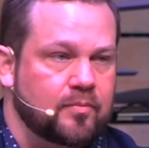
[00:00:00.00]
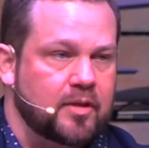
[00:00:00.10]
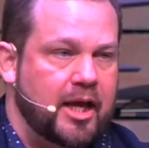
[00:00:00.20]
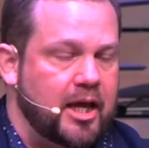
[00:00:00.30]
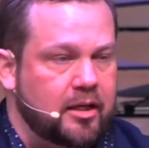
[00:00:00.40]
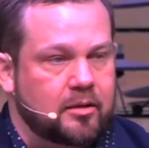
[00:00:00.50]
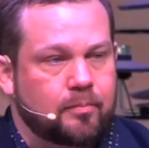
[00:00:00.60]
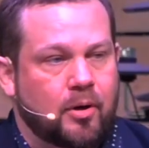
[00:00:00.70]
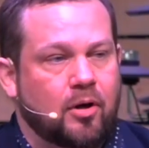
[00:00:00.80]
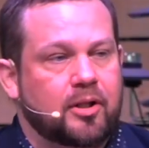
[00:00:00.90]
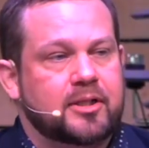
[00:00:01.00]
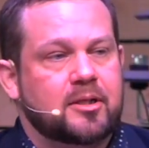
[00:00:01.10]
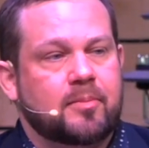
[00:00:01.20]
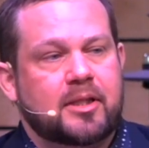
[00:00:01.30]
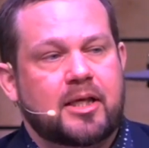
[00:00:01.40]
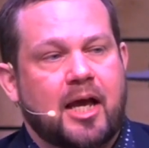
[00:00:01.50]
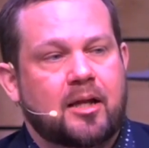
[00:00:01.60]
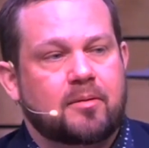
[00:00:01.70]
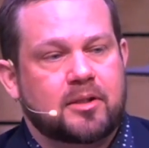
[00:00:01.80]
And Paul and Timothy had